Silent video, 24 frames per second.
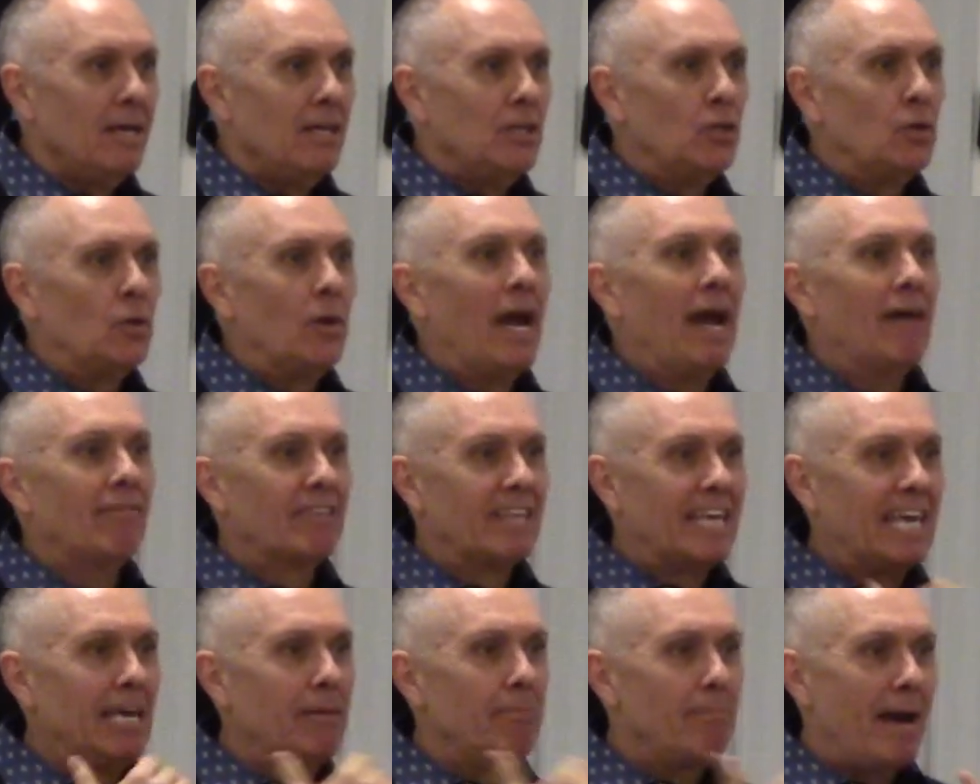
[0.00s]
You have
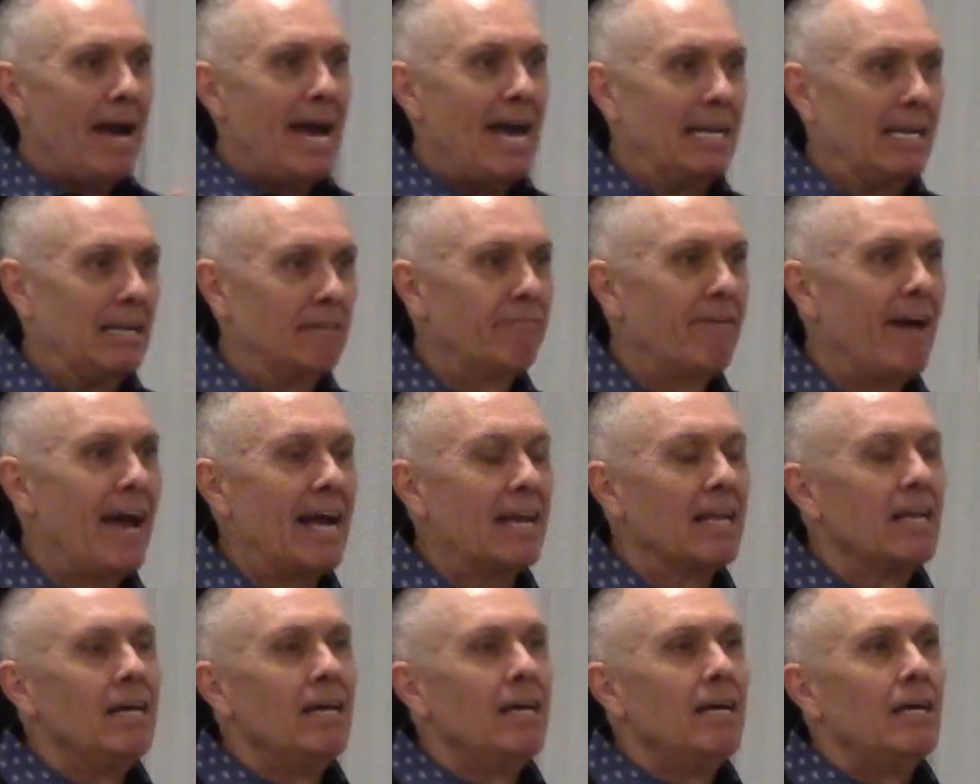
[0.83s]
to keep at it. In
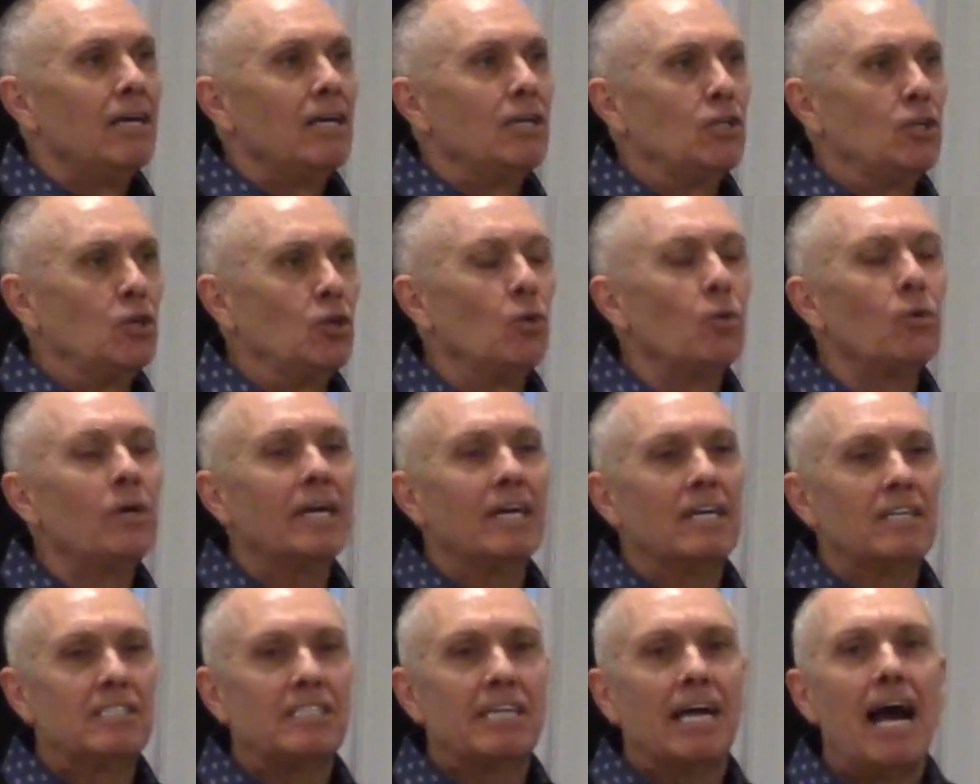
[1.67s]
fact, you'll
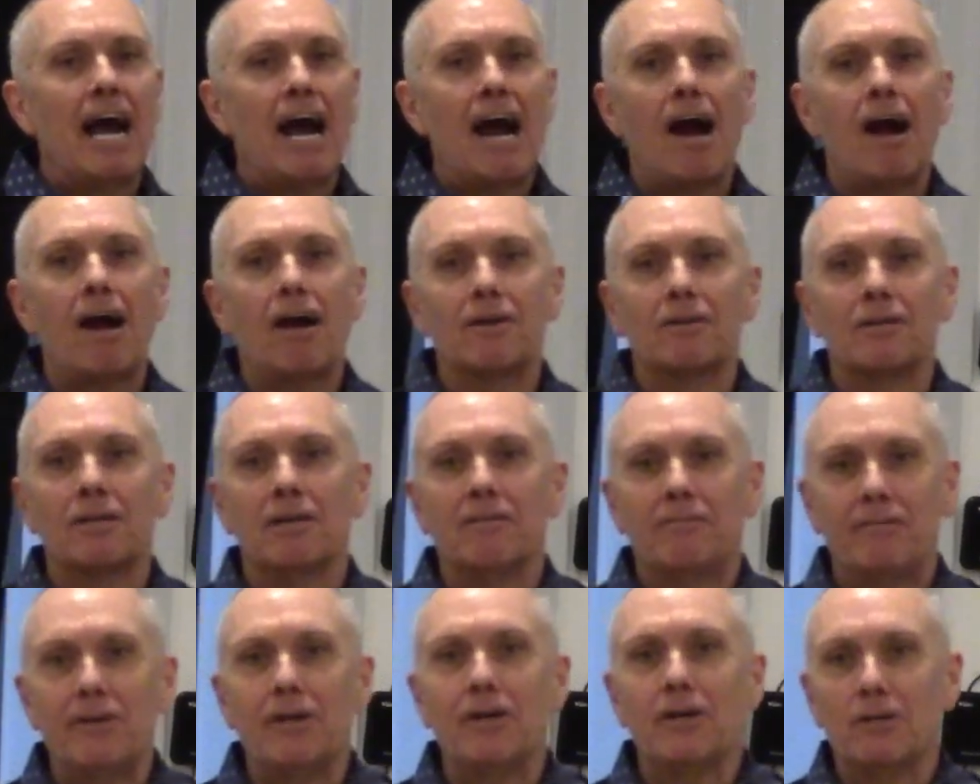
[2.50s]
get tired
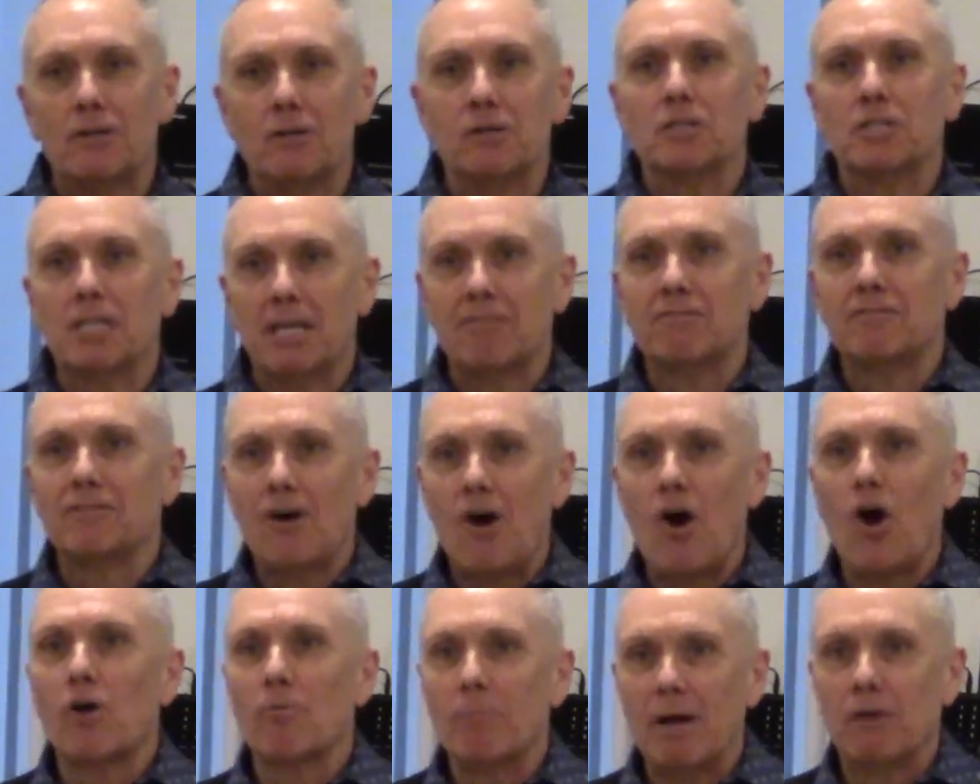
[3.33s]
of hearing yourself
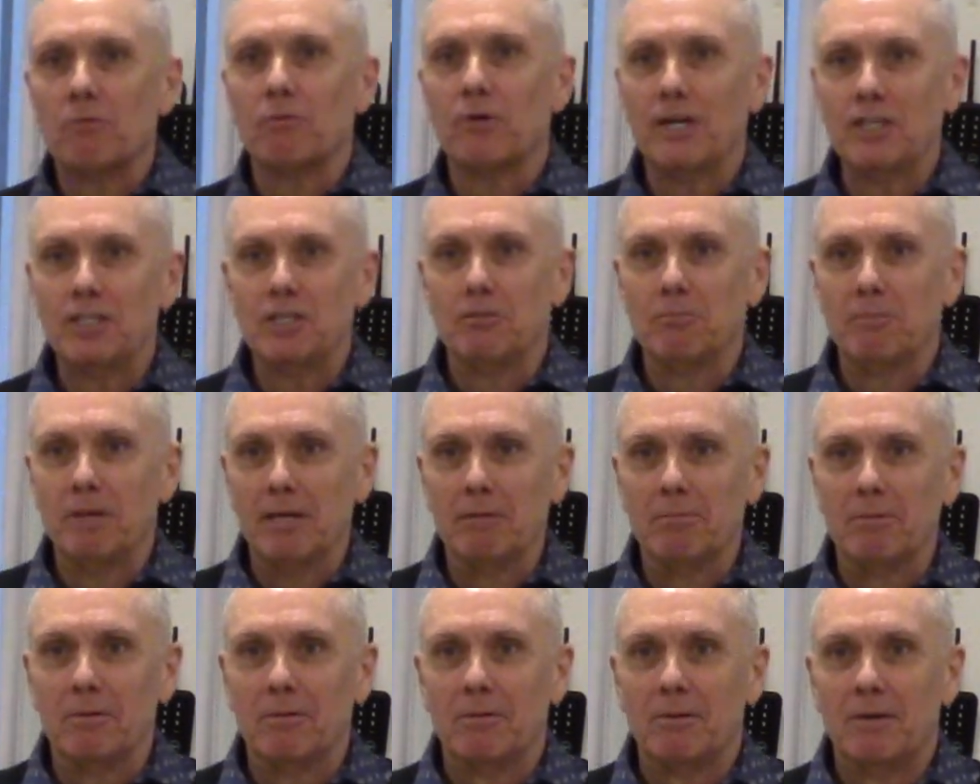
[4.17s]
talk about reaching
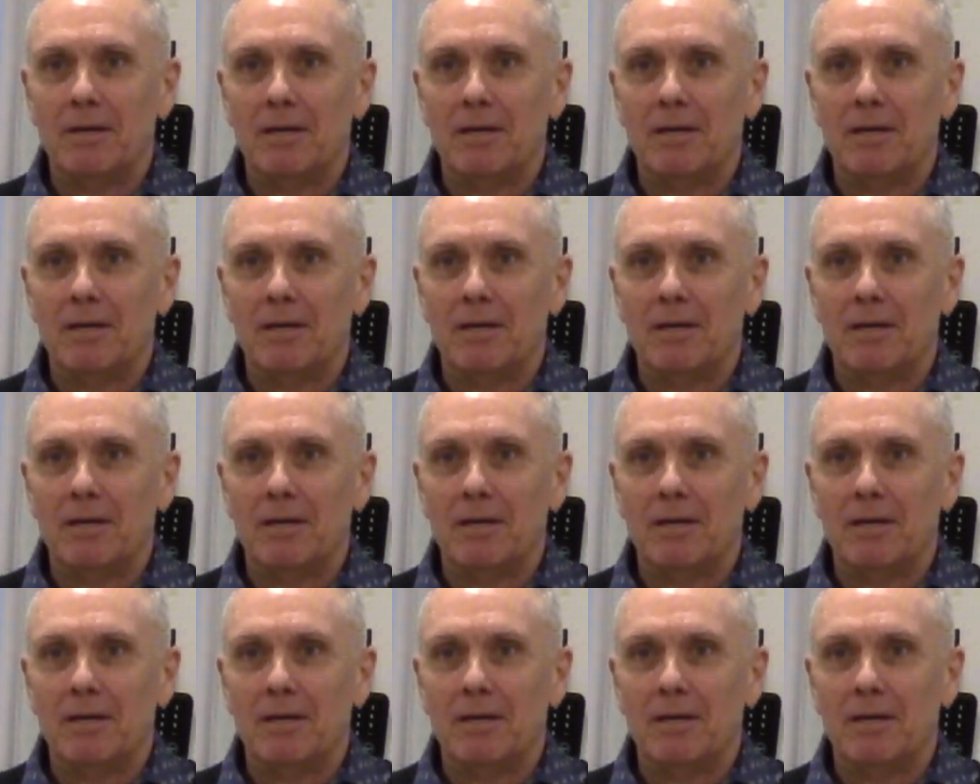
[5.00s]
people.